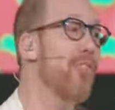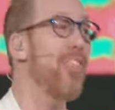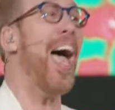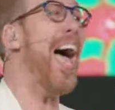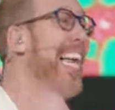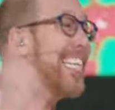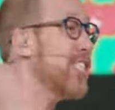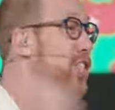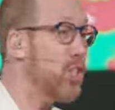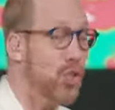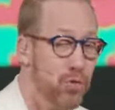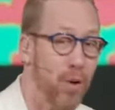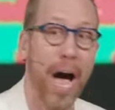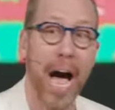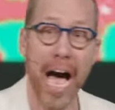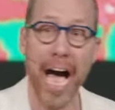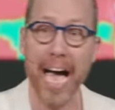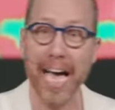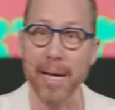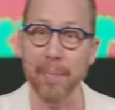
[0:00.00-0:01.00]
that
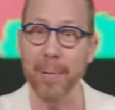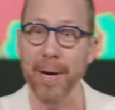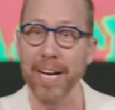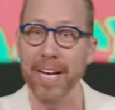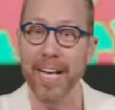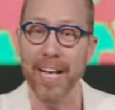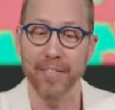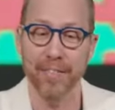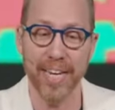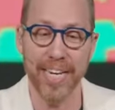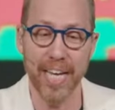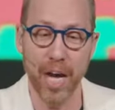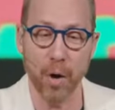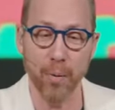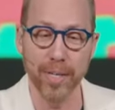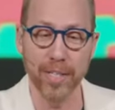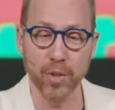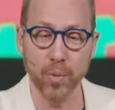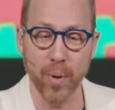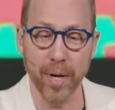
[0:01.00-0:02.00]
tribe that he
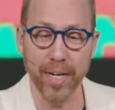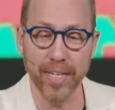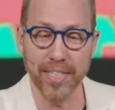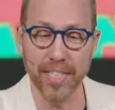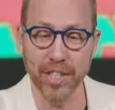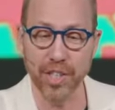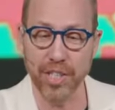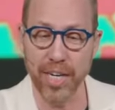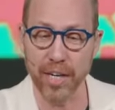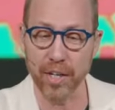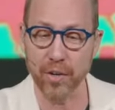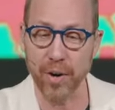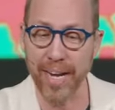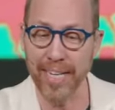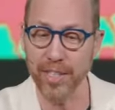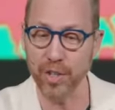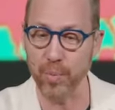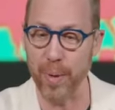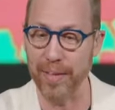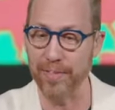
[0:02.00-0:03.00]
always wanted to share
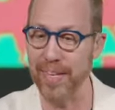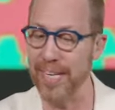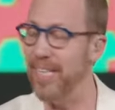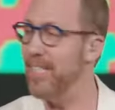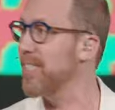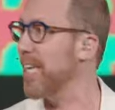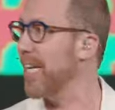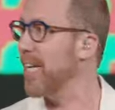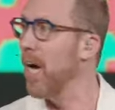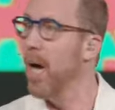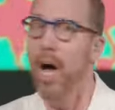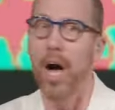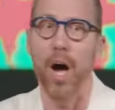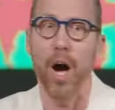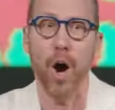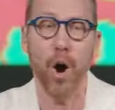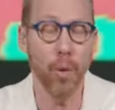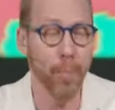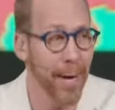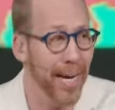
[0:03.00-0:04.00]
Christ with. And he's like,
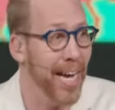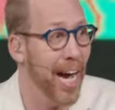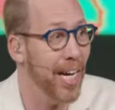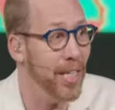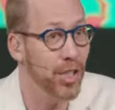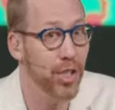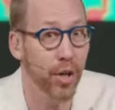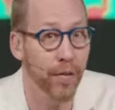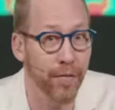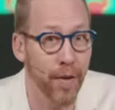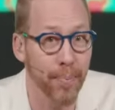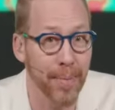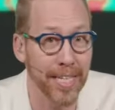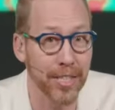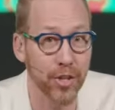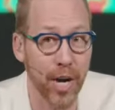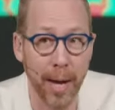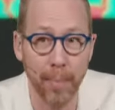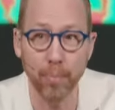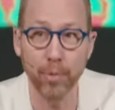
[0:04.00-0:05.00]
Oh my gosh, you're from that
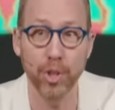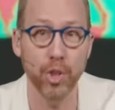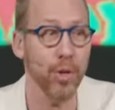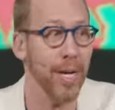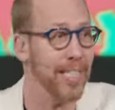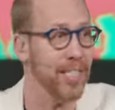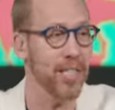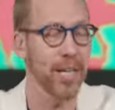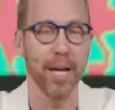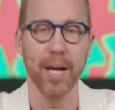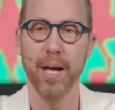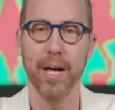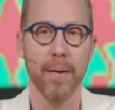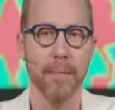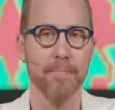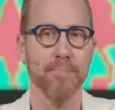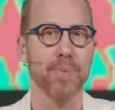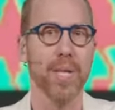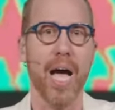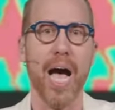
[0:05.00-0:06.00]
tribe? Would you guys,
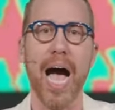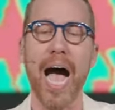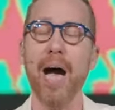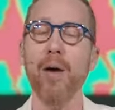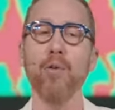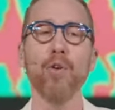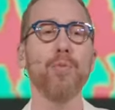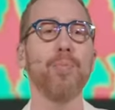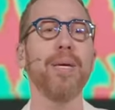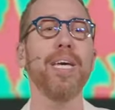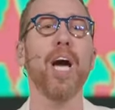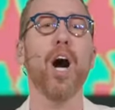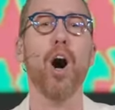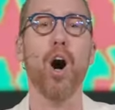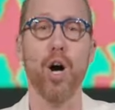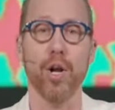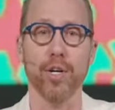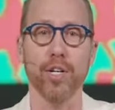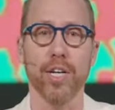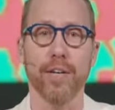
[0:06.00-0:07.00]
I would be
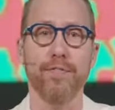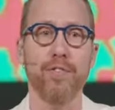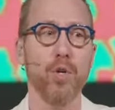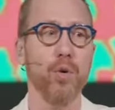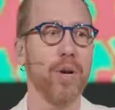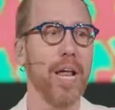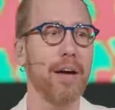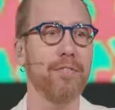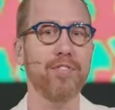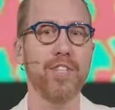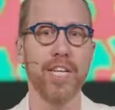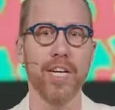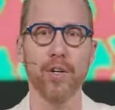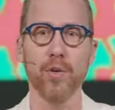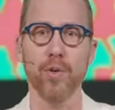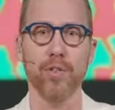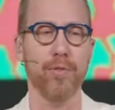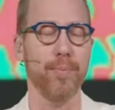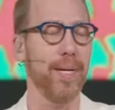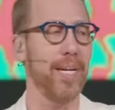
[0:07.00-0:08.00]
honored if you would have dinner
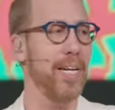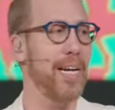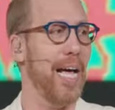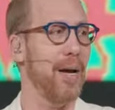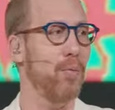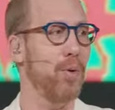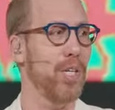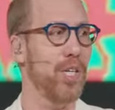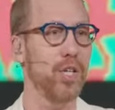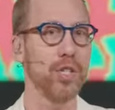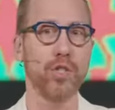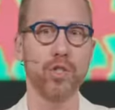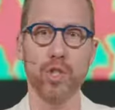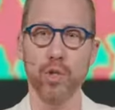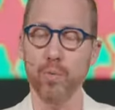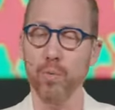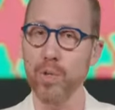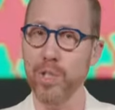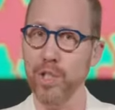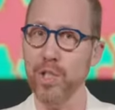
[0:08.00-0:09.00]
with me tonight. Could
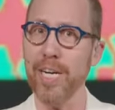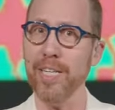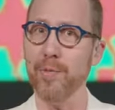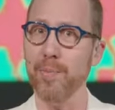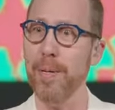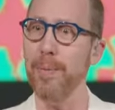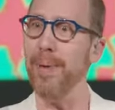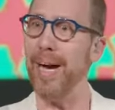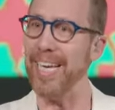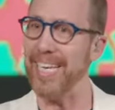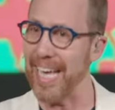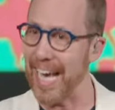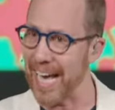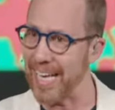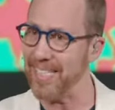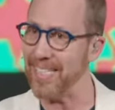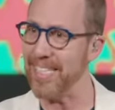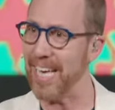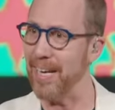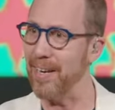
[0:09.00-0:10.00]
you, would you guys be my
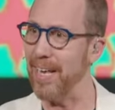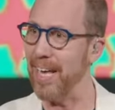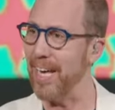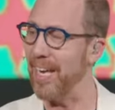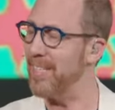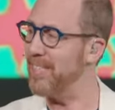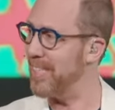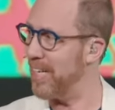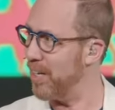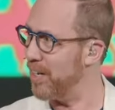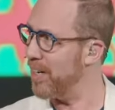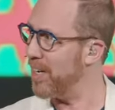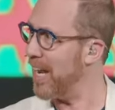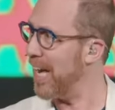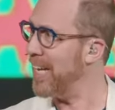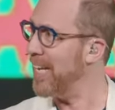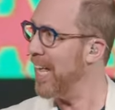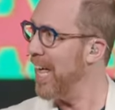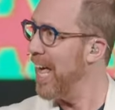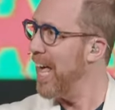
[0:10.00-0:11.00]
guests at, at dinner
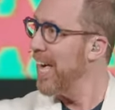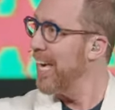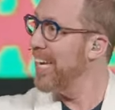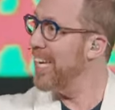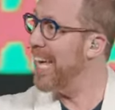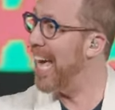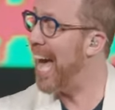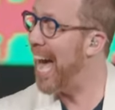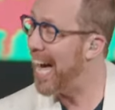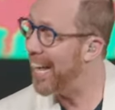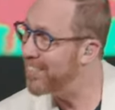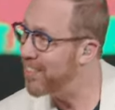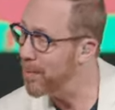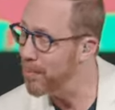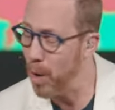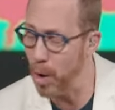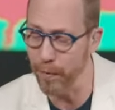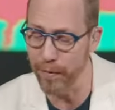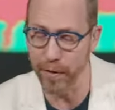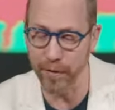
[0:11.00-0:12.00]
tonight? He had
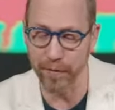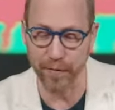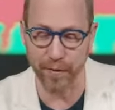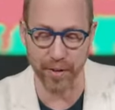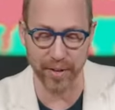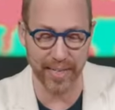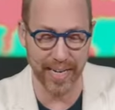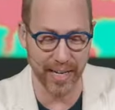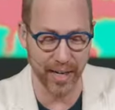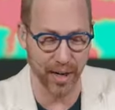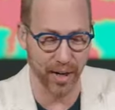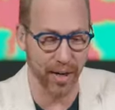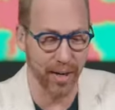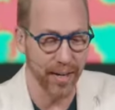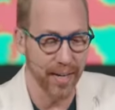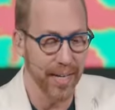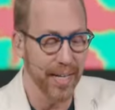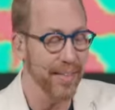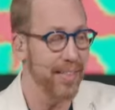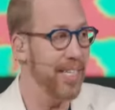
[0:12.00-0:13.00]
them over for dinner,
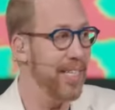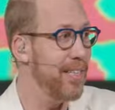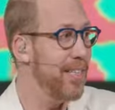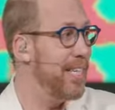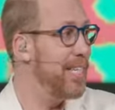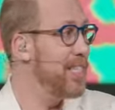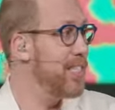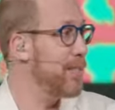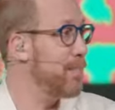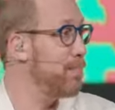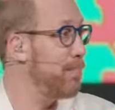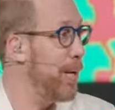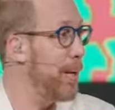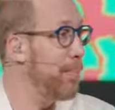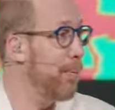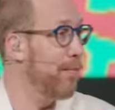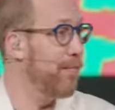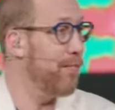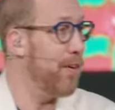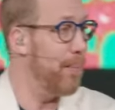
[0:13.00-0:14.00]
the, these
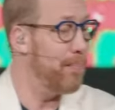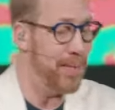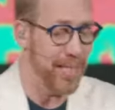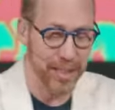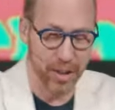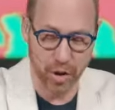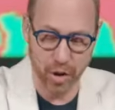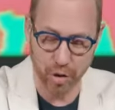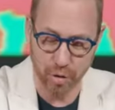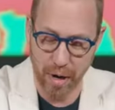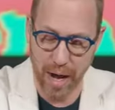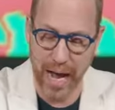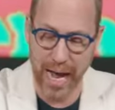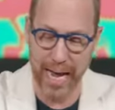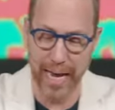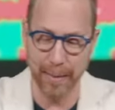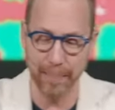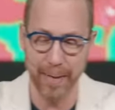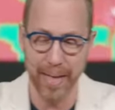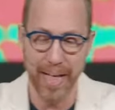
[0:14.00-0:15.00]
people from this
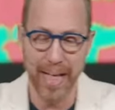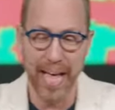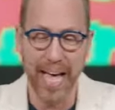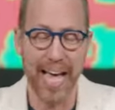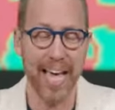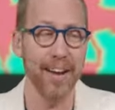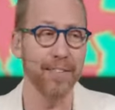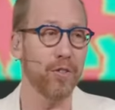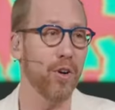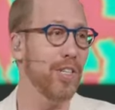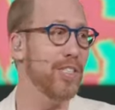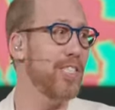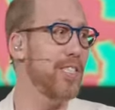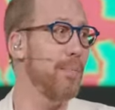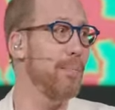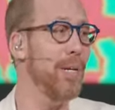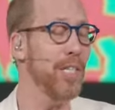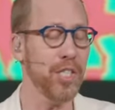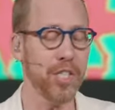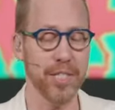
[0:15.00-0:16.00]
tribe. And of course, the
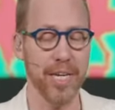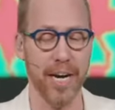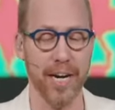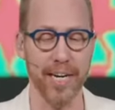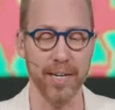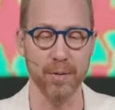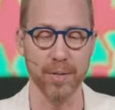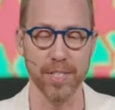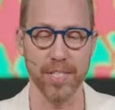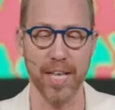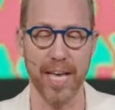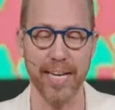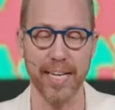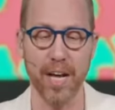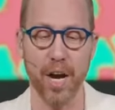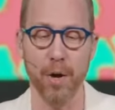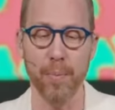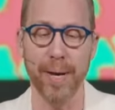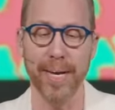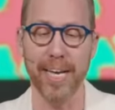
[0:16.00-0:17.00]
missionary was like,
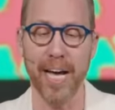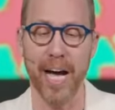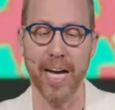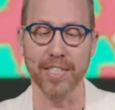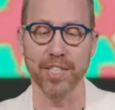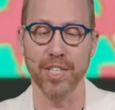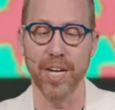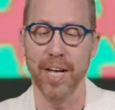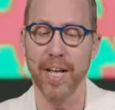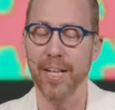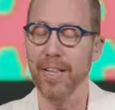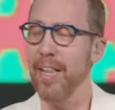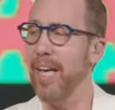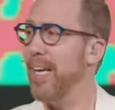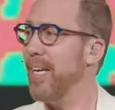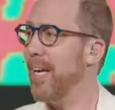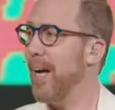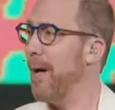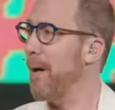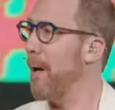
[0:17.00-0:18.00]
oh my gosh,
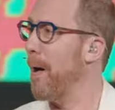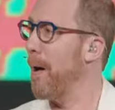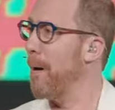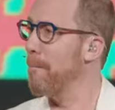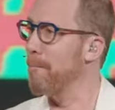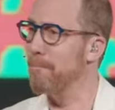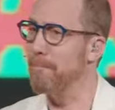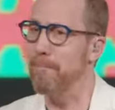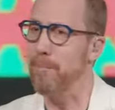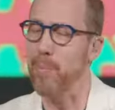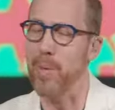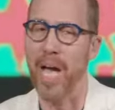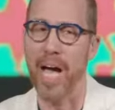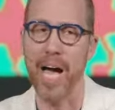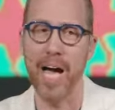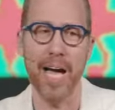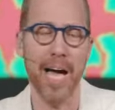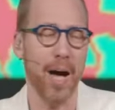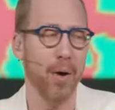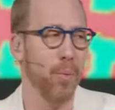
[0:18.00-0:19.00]
like, um,
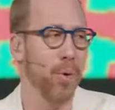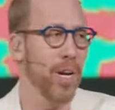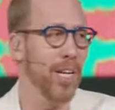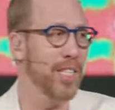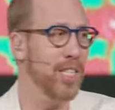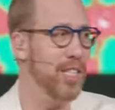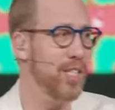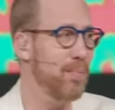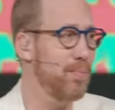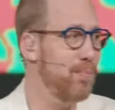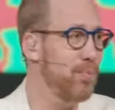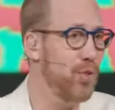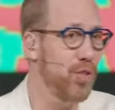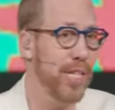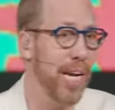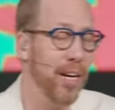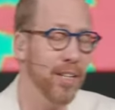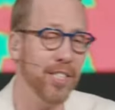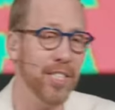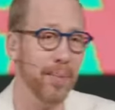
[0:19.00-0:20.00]
I, I want to just
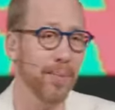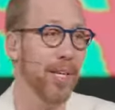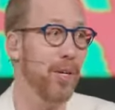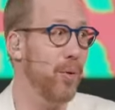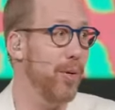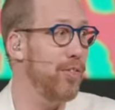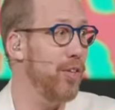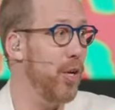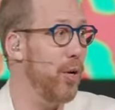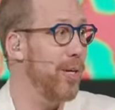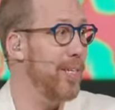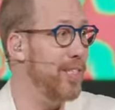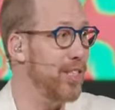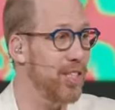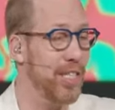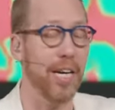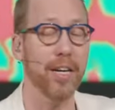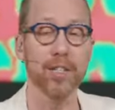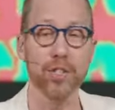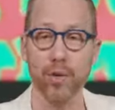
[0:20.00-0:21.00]
share something with you and
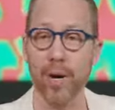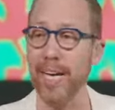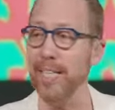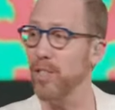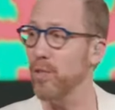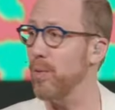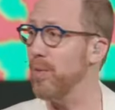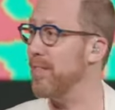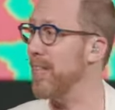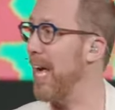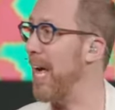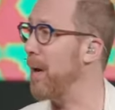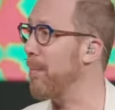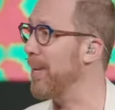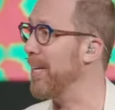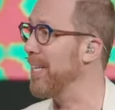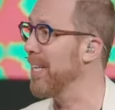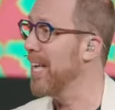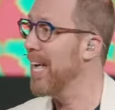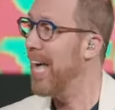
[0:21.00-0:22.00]
shared Christ with them
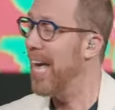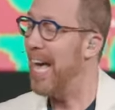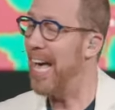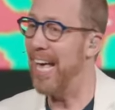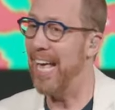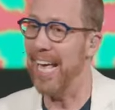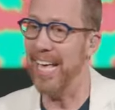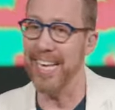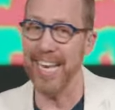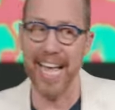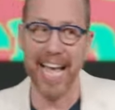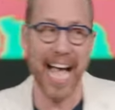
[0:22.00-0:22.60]
and, and, and,